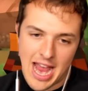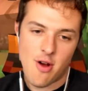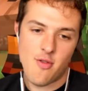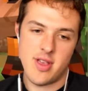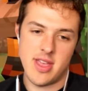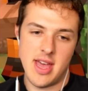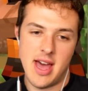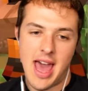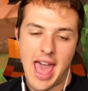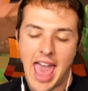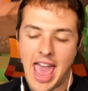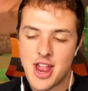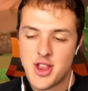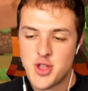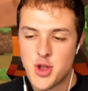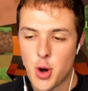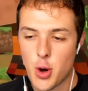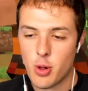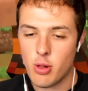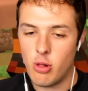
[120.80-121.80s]
area, and
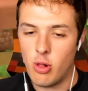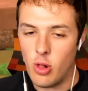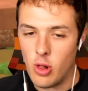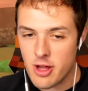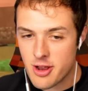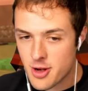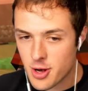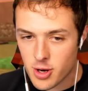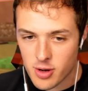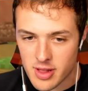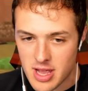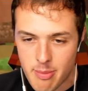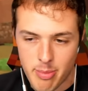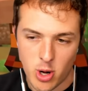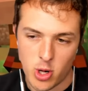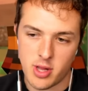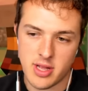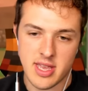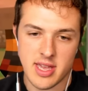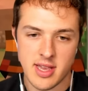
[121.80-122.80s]
you're literally
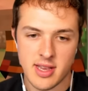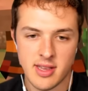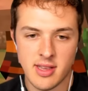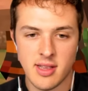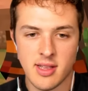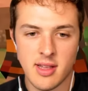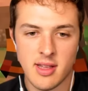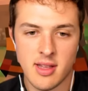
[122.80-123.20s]
bullying?